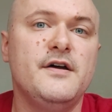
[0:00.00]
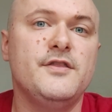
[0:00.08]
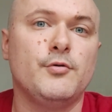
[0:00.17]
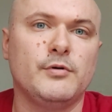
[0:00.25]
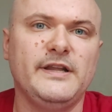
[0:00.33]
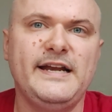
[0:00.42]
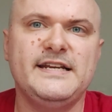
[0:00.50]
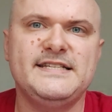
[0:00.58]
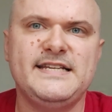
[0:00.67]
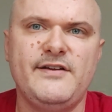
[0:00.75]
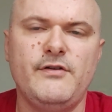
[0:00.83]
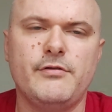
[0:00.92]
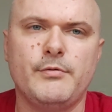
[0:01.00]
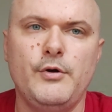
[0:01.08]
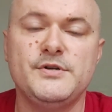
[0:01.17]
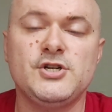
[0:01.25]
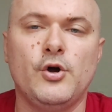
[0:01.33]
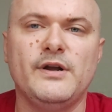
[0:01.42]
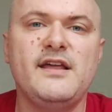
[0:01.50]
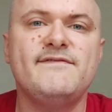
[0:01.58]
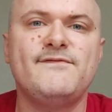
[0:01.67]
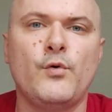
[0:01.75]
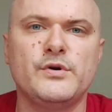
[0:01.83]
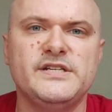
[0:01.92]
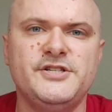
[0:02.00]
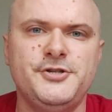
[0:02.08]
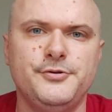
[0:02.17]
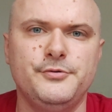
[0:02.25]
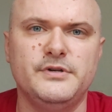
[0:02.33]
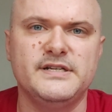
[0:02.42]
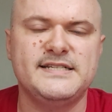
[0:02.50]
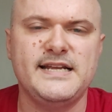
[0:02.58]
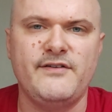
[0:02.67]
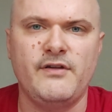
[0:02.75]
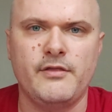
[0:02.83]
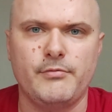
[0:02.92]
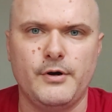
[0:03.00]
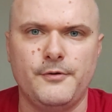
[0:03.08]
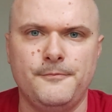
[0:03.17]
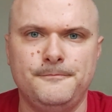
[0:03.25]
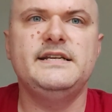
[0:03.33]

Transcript: The related saving throw is called a Fortitude saving throw.